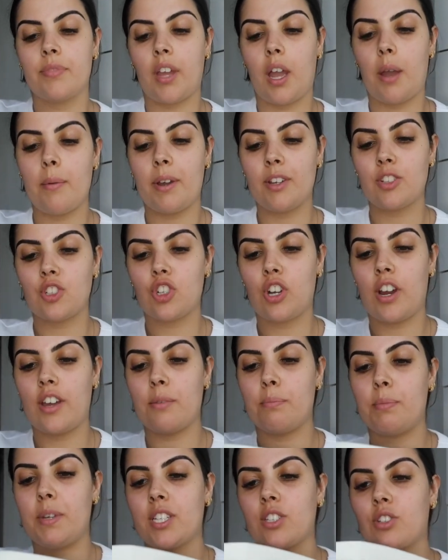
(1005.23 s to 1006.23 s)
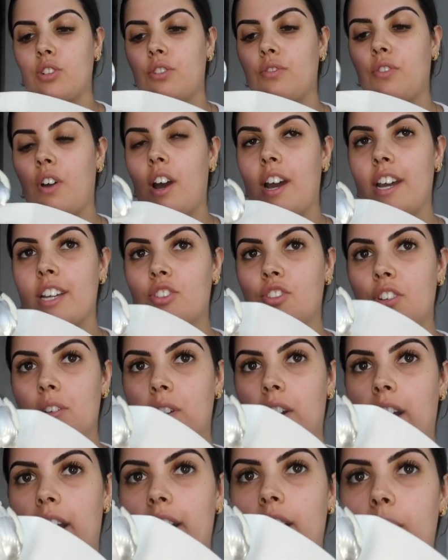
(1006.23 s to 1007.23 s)
I'm about to try the Biscoff ice
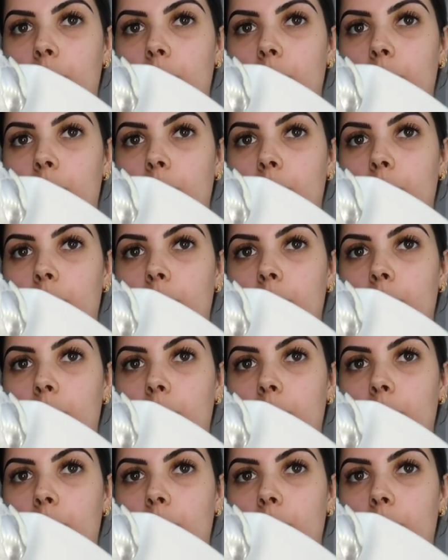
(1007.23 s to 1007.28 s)
cream cake.